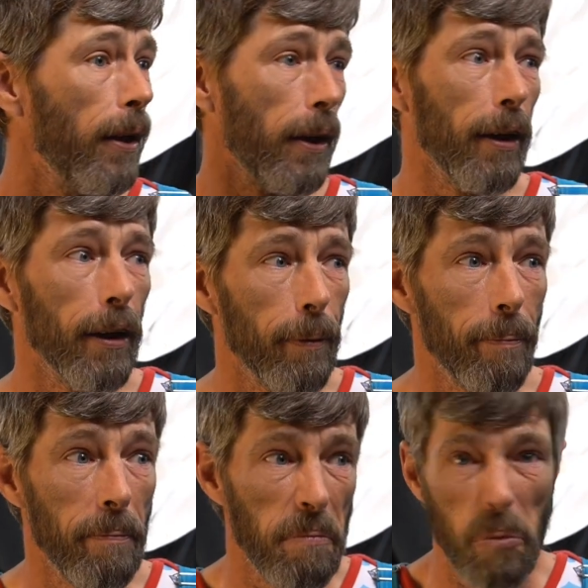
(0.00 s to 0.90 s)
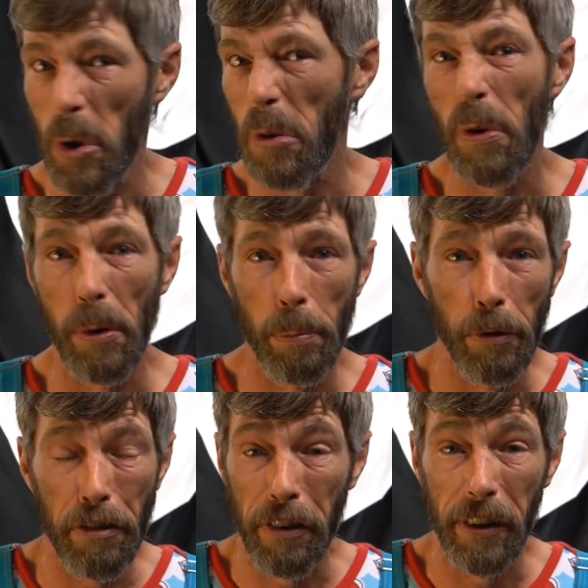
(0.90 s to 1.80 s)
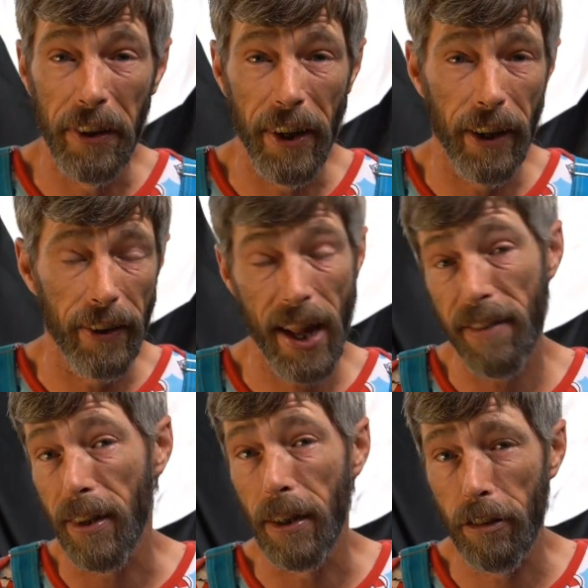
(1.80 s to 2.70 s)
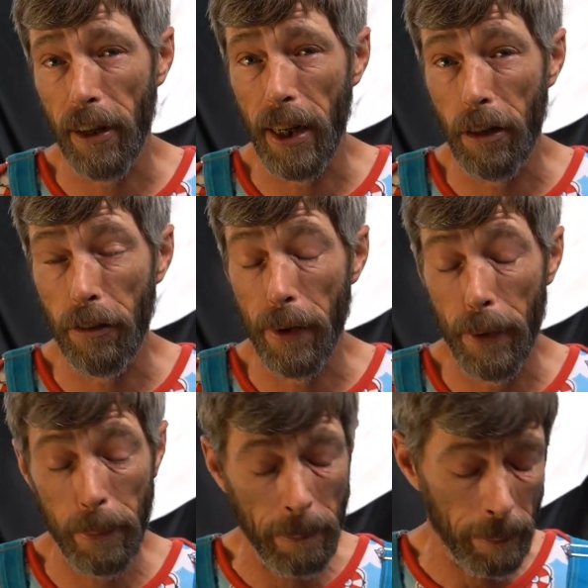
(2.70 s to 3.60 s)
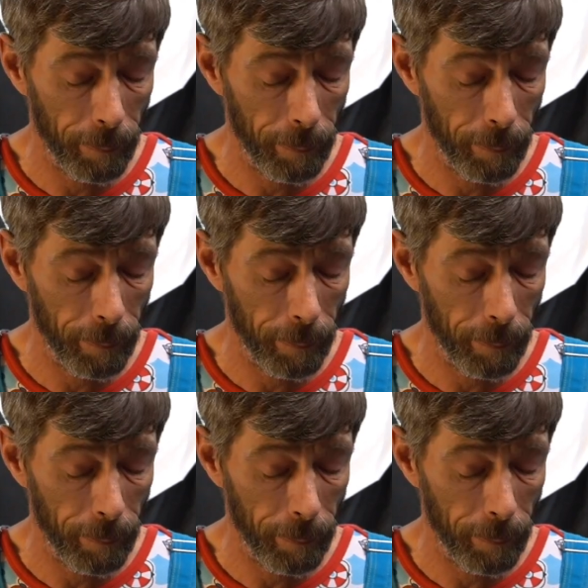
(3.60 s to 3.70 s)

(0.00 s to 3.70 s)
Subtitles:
You throw a booster in there and that's going to change, though.